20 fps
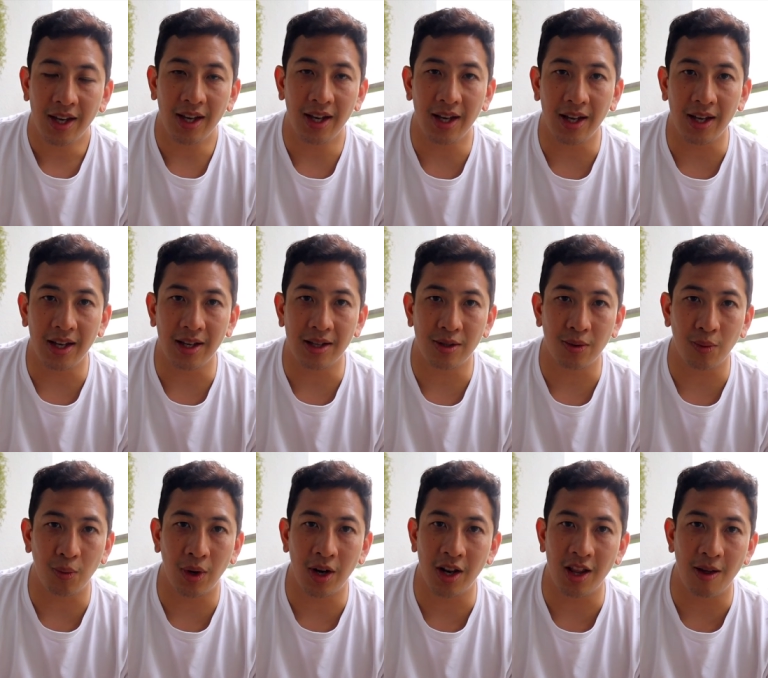is
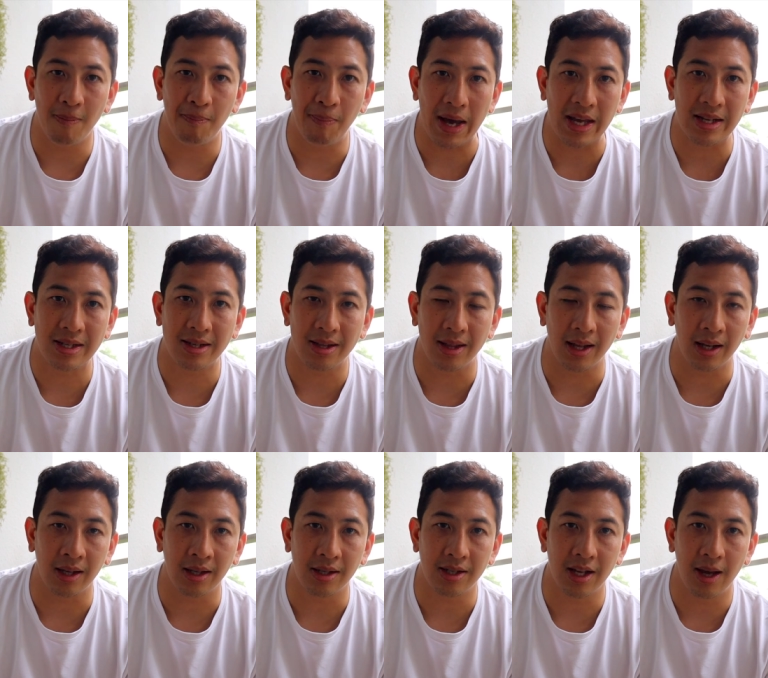one of the best
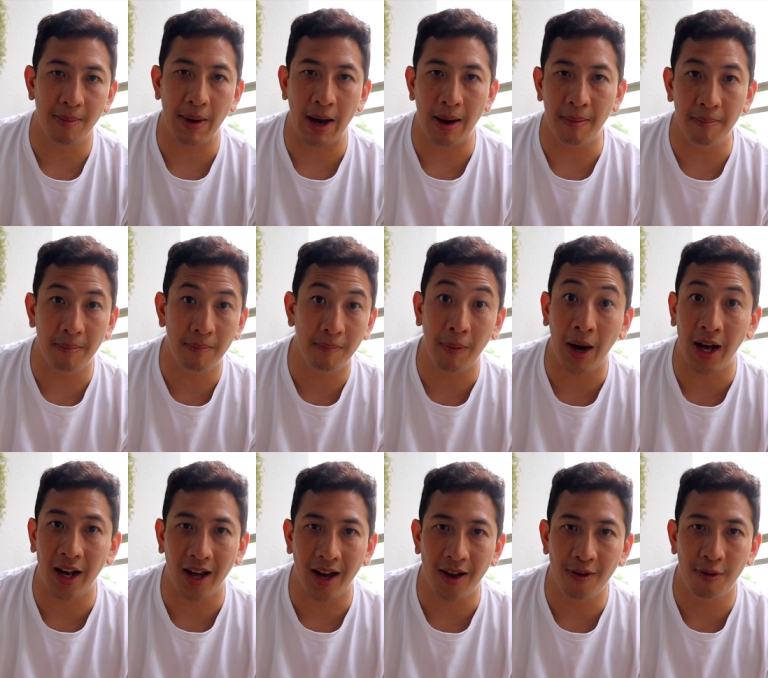things about my
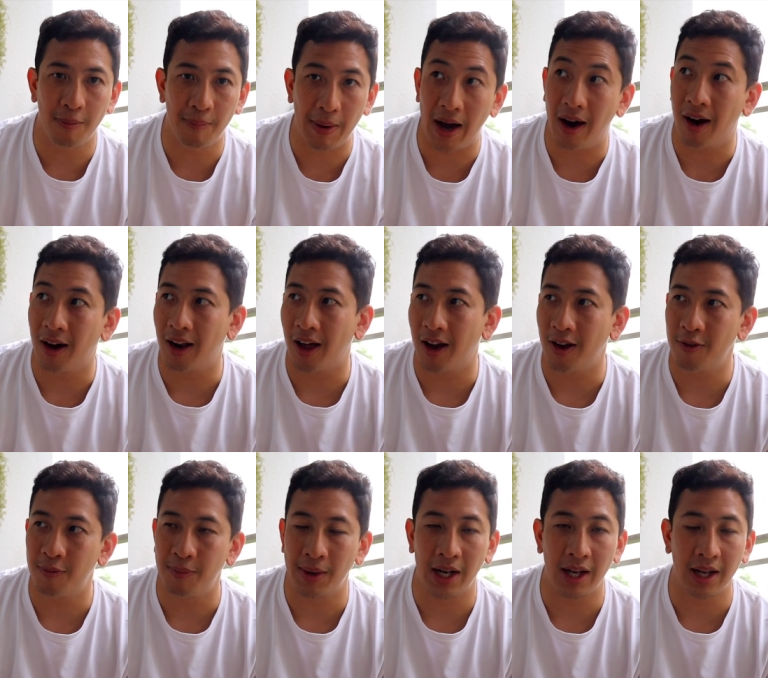life, about our
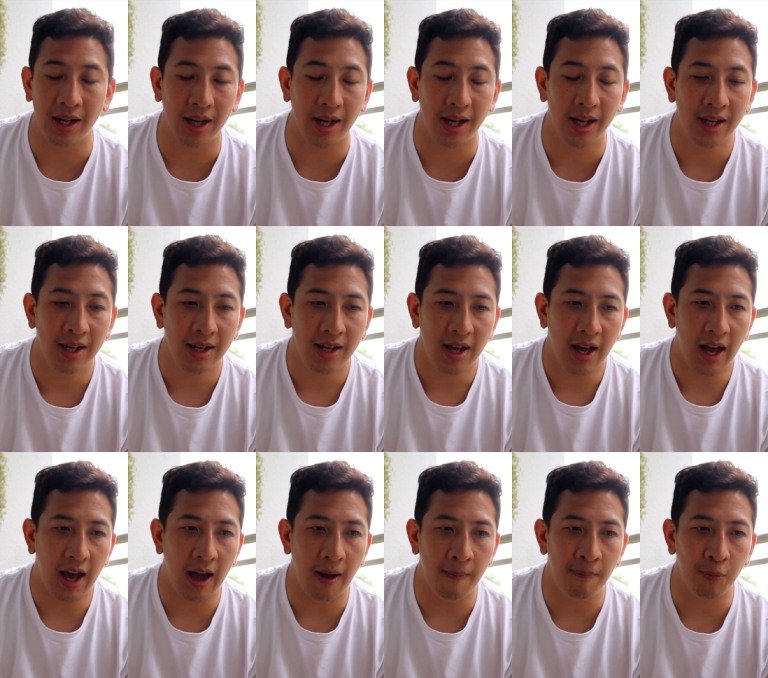life, Millie and I.
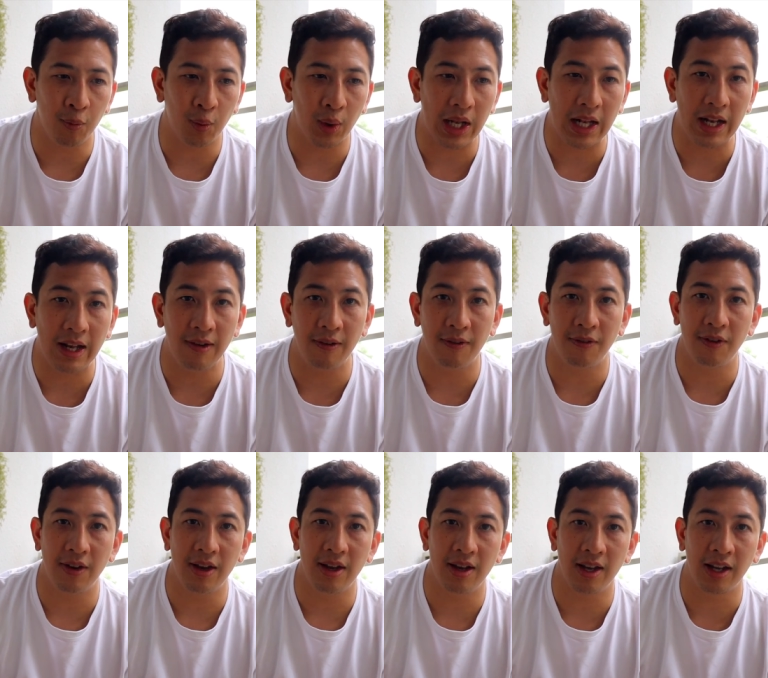Um, we live
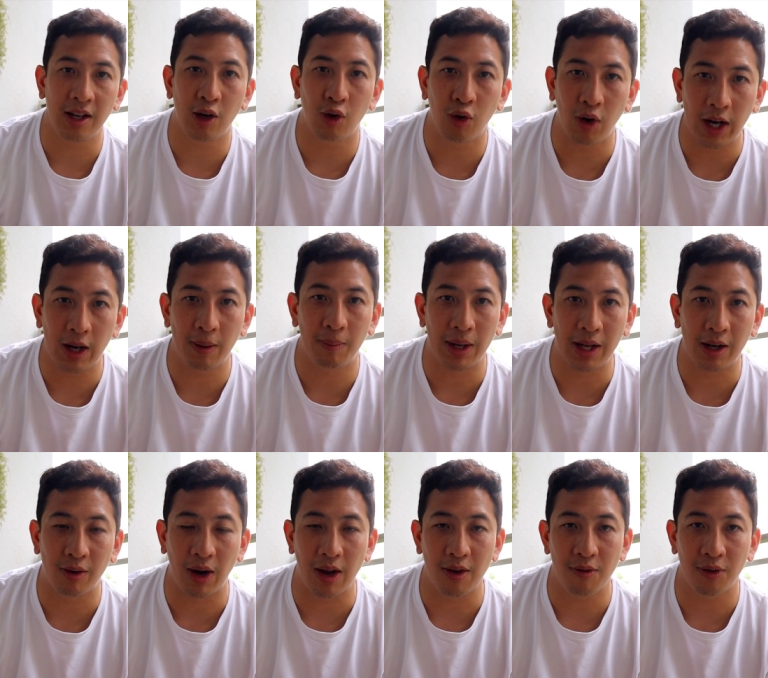incredibly
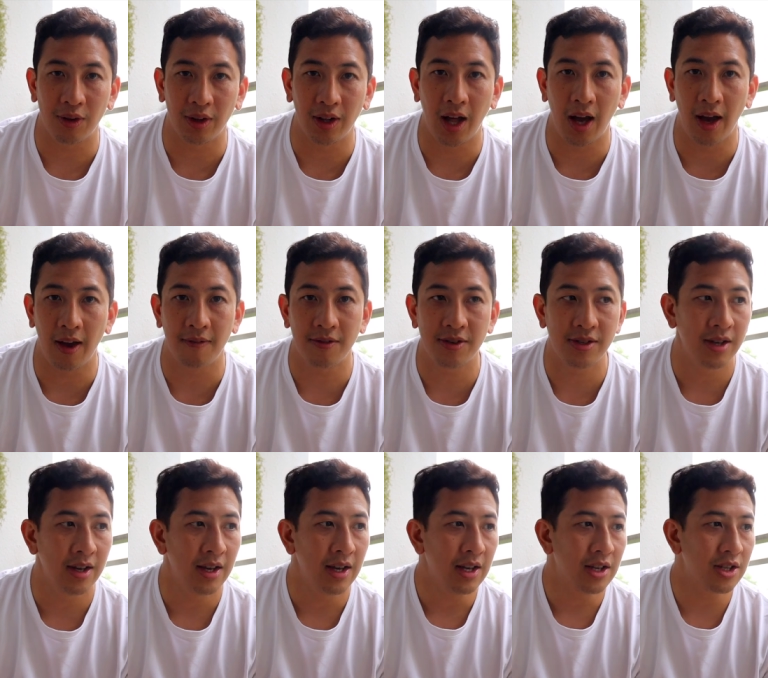grateful lives,
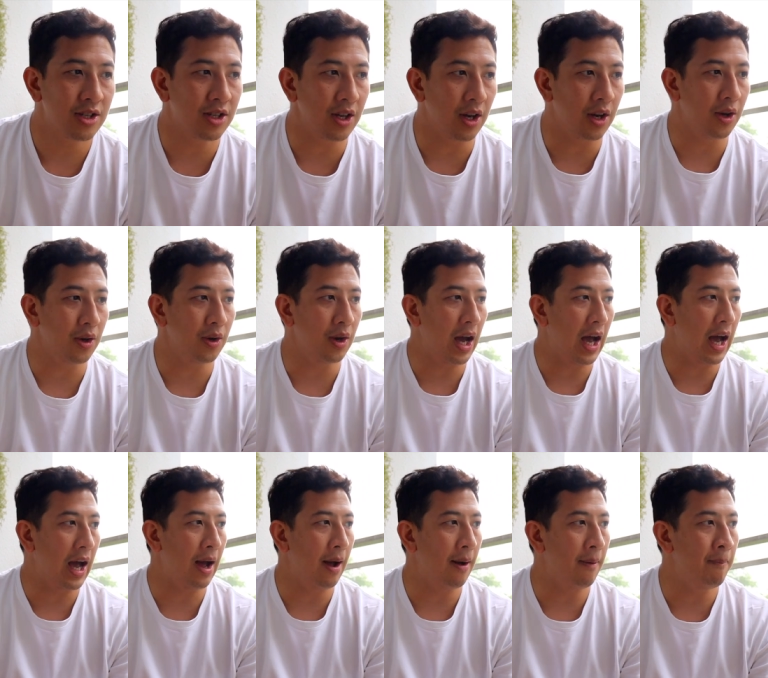so
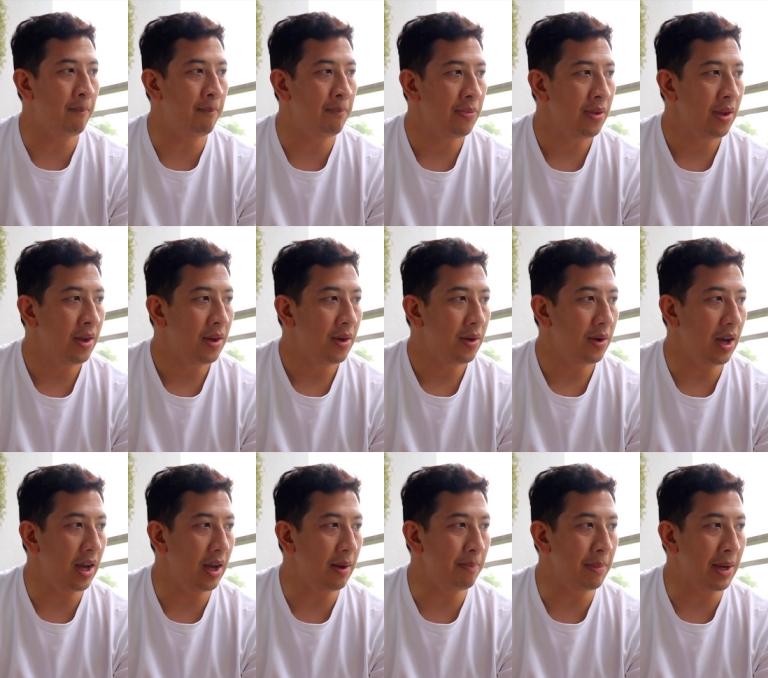um,
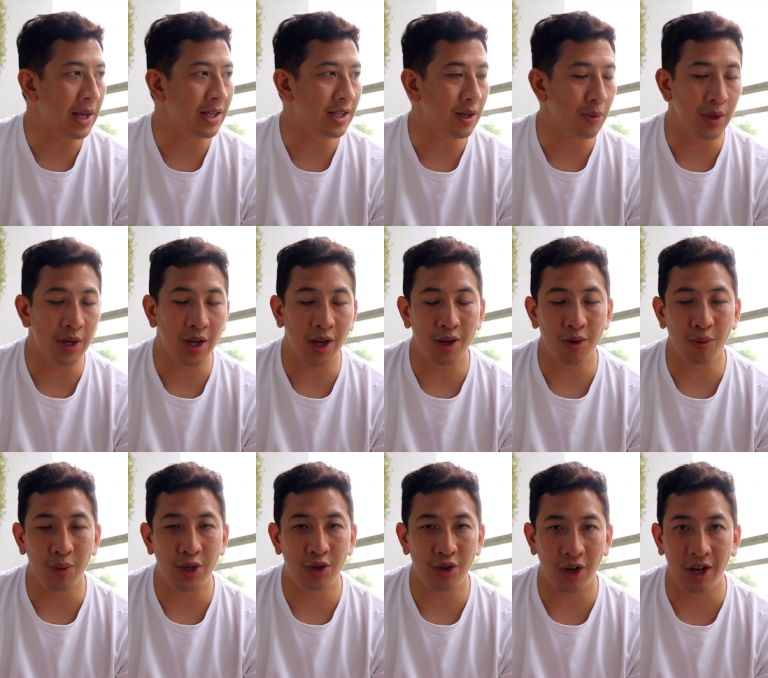it means that we don't
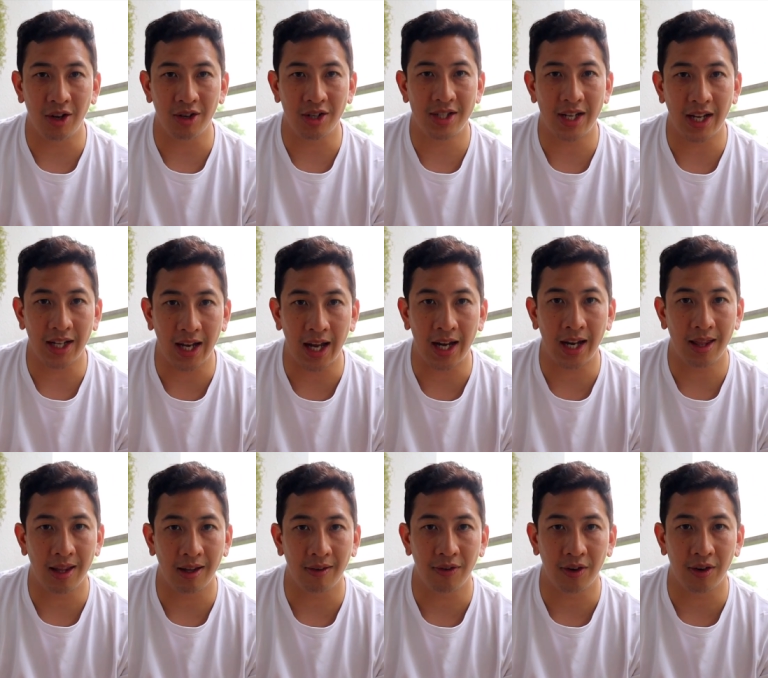we try not to take
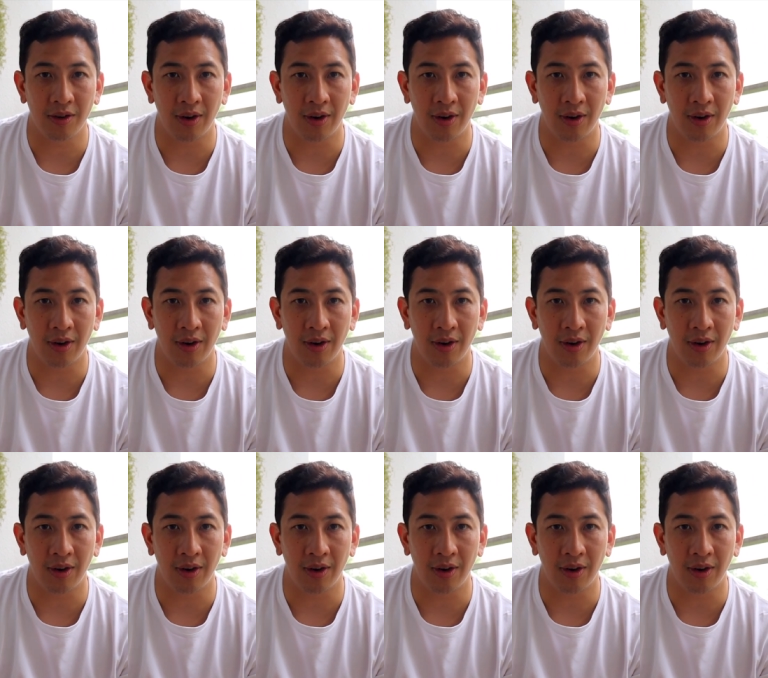anything for